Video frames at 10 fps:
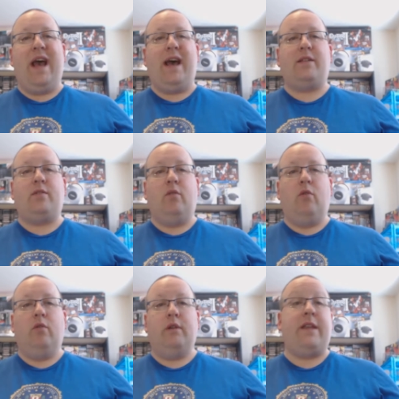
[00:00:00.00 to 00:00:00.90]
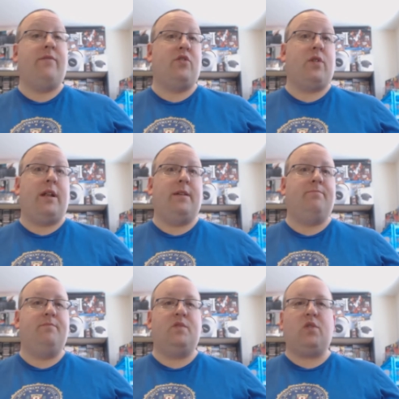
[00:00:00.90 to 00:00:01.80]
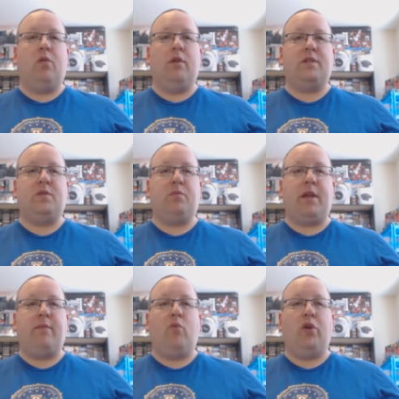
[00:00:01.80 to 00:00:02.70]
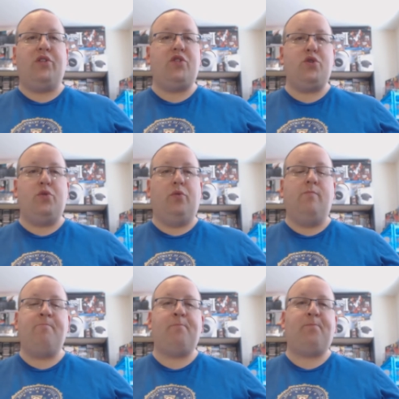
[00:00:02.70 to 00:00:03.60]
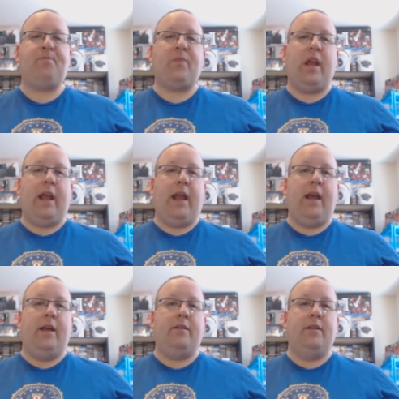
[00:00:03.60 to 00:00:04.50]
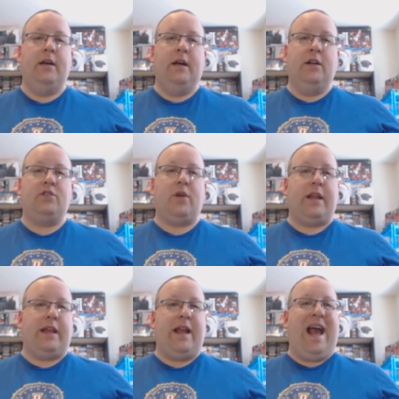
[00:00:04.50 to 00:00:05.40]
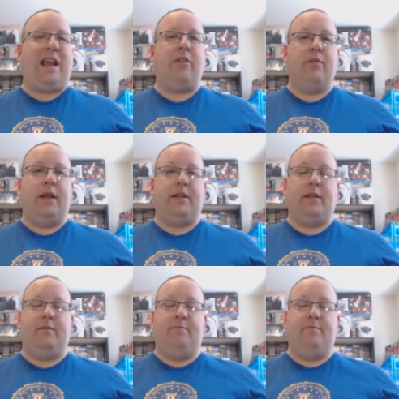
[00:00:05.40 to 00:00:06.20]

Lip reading: that, or even try to score a Super Game Boy 2 and try to get accurate